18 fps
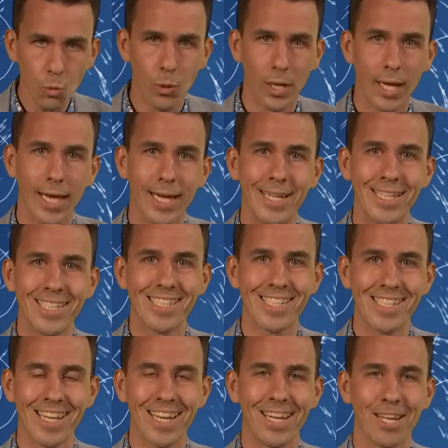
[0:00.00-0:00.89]
we're likely to
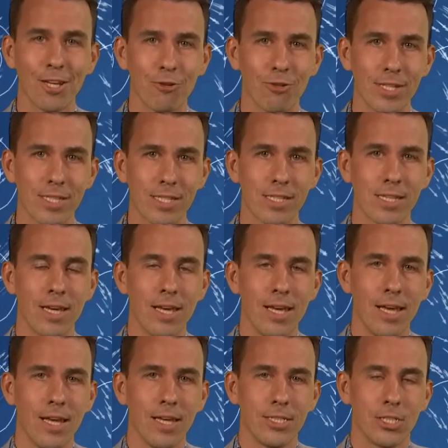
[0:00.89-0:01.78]
see an increased
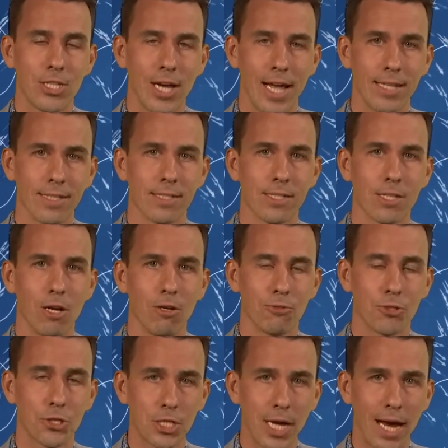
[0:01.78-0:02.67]
chance
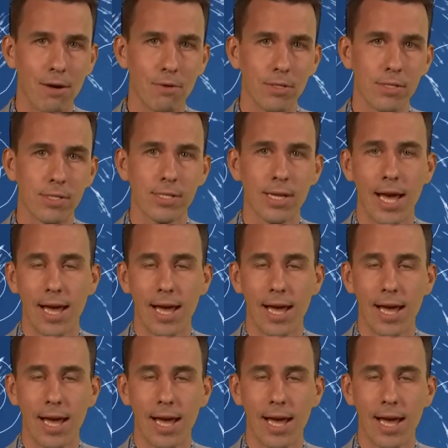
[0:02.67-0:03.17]
of showers